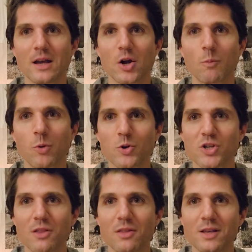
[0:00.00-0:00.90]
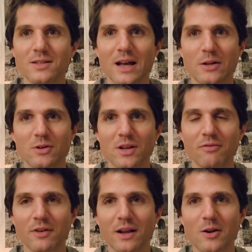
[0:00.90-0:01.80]
approaching things at a
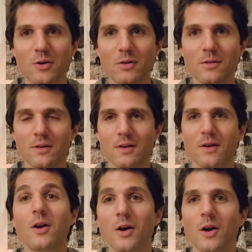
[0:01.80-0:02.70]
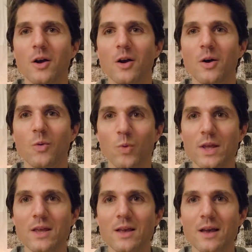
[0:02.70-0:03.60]
different angle,
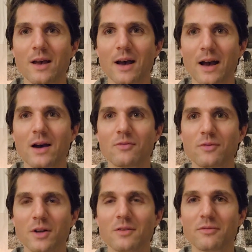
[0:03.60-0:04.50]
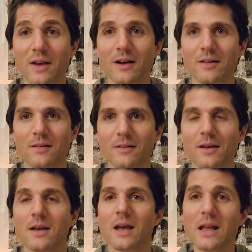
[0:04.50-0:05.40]
we have not failed.
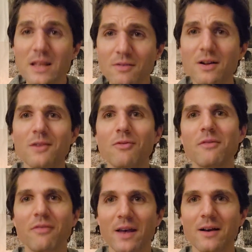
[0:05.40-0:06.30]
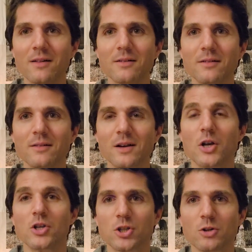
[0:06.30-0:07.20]
And even if we fail,
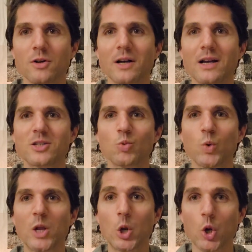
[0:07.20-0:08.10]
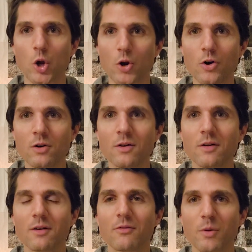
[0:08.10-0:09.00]
so long as we learn
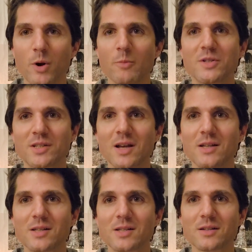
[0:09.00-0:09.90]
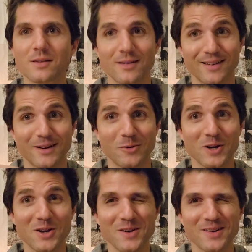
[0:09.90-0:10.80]
from our mistakes, we're
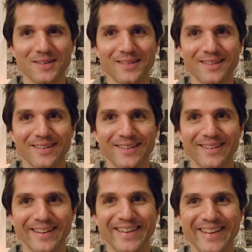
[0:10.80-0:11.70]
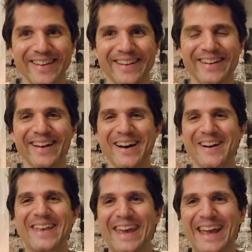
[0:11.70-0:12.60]
good.
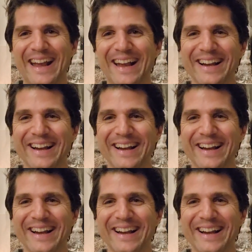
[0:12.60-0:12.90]
Okay.